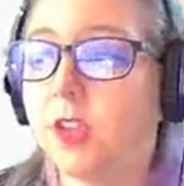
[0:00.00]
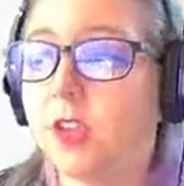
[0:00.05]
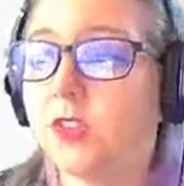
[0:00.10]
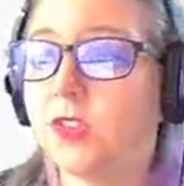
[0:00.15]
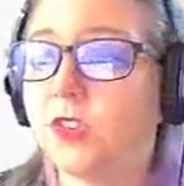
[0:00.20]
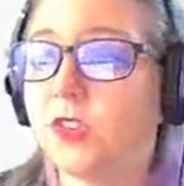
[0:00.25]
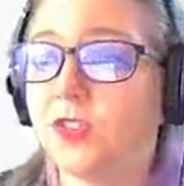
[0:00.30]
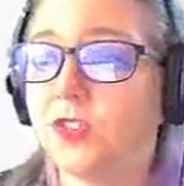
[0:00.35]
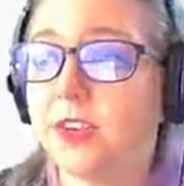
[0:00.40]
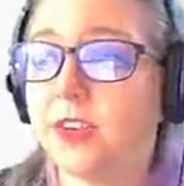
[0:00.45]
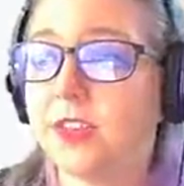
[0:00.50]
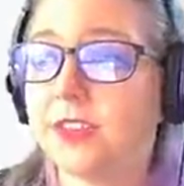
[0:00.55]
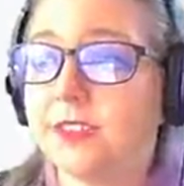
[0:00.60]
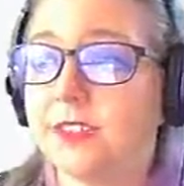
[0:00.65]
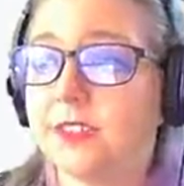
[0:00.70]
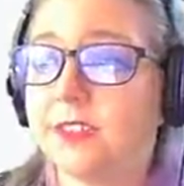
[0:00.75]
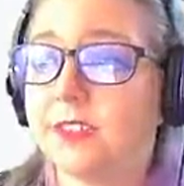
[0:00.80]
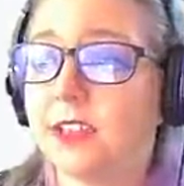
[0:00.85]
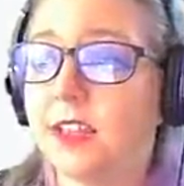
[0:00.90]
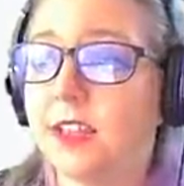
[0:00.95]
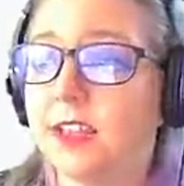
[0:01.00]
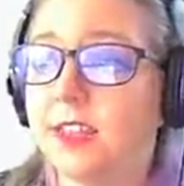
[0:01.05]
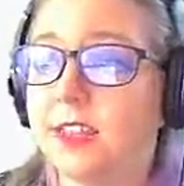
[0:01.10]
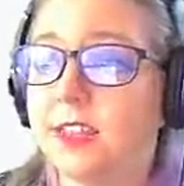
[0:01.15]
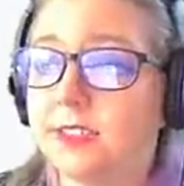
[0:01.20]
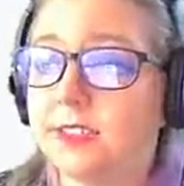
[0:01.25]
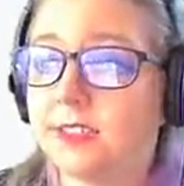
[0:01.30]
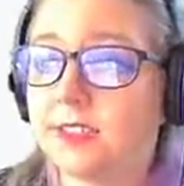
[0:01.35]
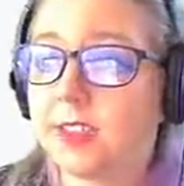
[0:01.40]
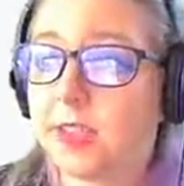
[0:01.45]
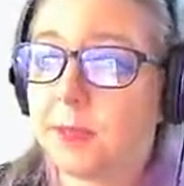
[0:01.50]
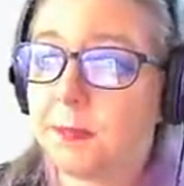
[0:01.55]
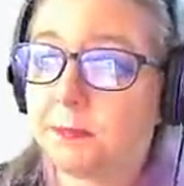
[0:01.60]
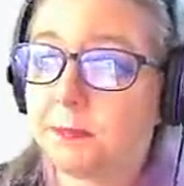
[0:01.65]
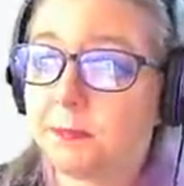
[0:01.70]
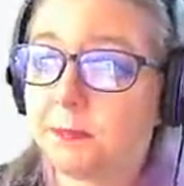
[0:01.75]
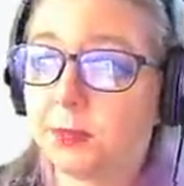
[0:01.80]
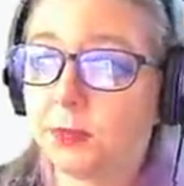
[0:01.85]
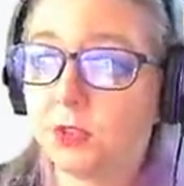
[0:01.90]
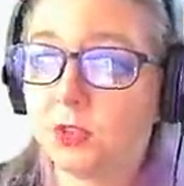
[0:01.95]
So for instance, this is a
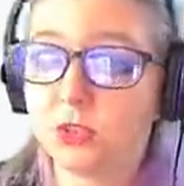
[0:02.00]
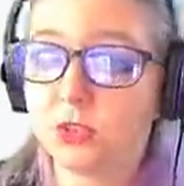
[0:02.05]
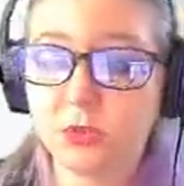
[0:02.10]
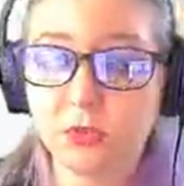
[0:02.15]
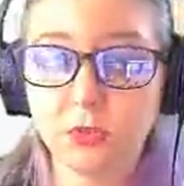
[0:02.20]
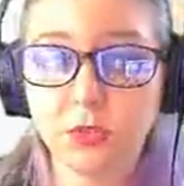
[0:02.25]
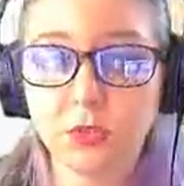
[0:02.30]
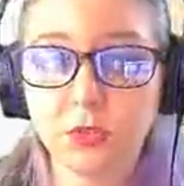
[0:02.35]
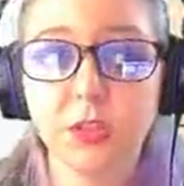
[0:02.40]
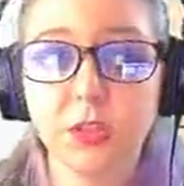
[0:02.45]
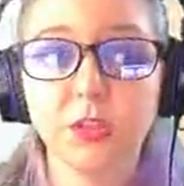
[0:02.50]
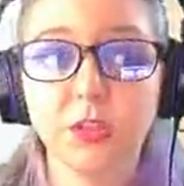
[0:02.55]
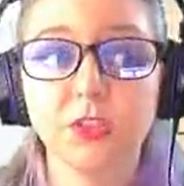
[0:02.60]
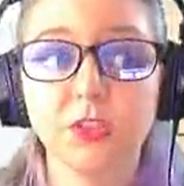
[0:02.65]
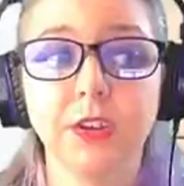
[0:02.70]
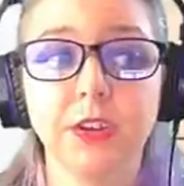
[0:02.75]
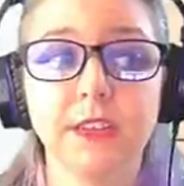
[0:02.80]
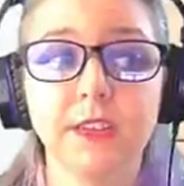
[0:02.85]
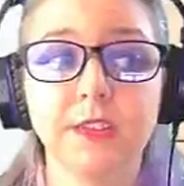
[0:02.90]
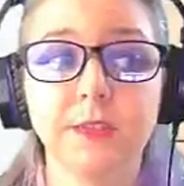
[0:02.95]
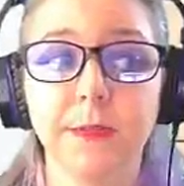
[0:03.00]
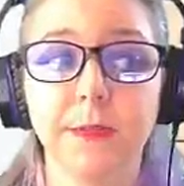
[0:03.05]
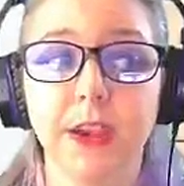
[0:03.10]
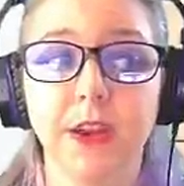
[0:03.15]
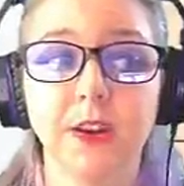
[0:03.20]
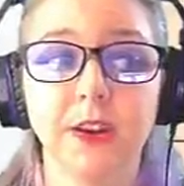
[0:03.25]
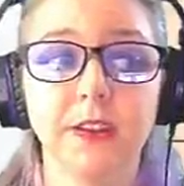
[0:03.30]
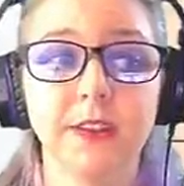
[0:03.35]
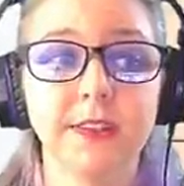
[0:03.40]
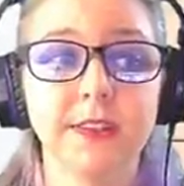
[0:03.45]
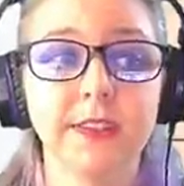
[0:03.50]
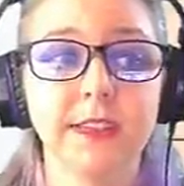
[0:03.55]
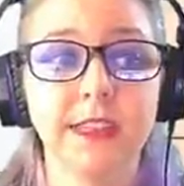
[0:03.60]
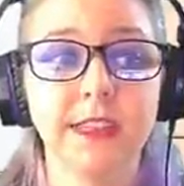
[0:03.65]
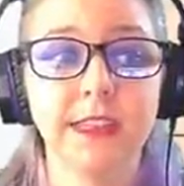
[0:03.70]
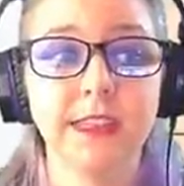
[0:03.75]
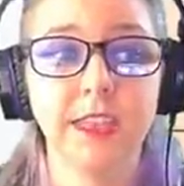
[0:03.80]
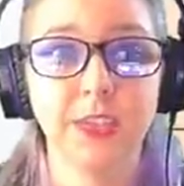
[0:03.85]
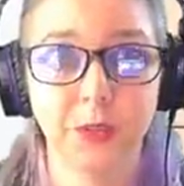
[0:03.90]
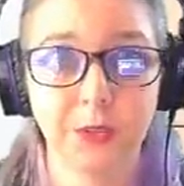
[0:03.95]
blue transparent
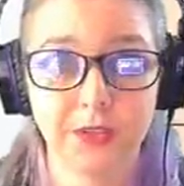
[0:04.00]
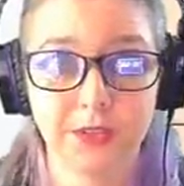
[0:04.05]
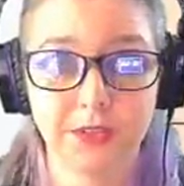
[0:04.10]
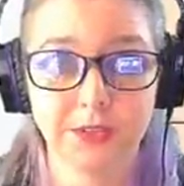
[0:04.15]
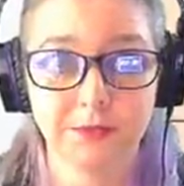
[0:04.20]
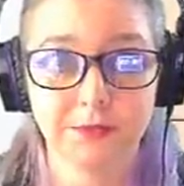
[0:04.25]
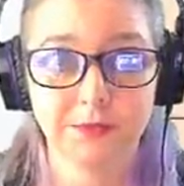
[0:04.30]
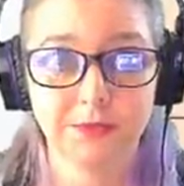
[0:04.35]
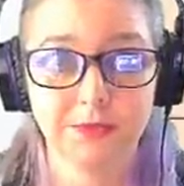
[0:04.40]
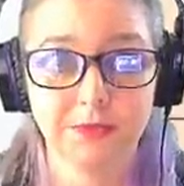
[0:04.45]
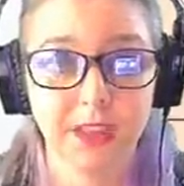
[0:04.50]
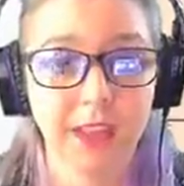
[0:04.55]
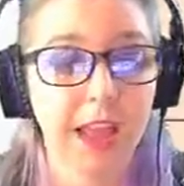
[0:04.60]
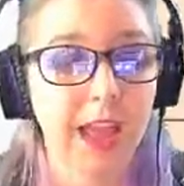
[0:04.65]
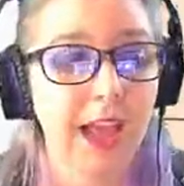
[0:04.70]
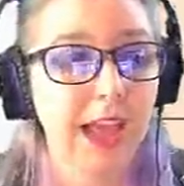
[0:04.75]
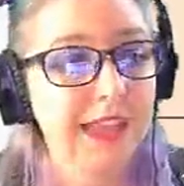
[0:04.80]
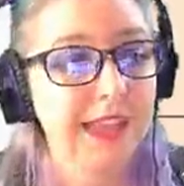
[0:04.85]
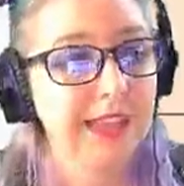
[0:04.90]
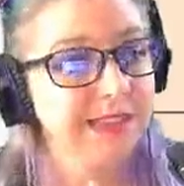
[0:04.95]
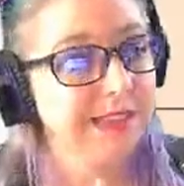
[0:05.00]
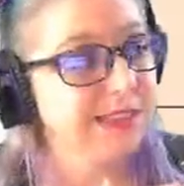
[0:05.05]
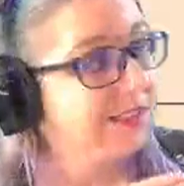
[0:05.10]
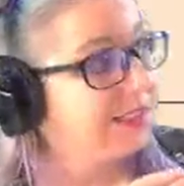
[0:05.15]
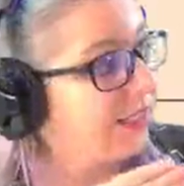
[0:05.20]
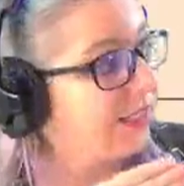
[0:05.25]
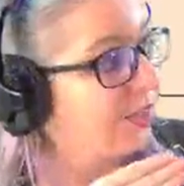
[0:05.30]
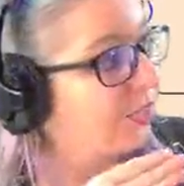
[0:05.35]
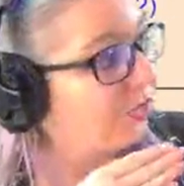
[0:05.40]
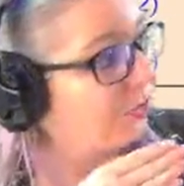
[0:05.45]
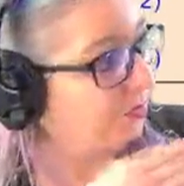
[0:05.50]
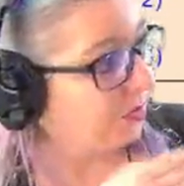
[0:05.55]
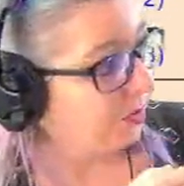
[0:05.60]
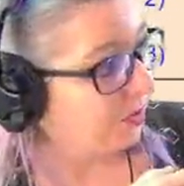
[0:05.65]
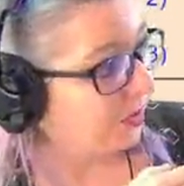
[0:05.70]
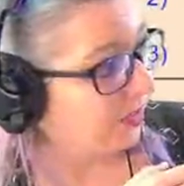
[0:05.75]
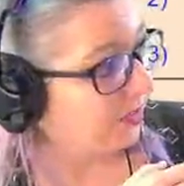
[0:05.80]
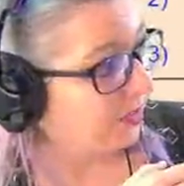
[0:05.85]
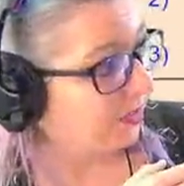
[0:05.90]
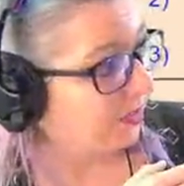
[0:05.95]
liquid. I can see
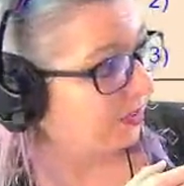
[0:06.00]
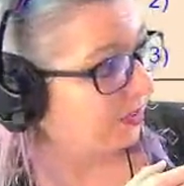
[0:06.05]
through it,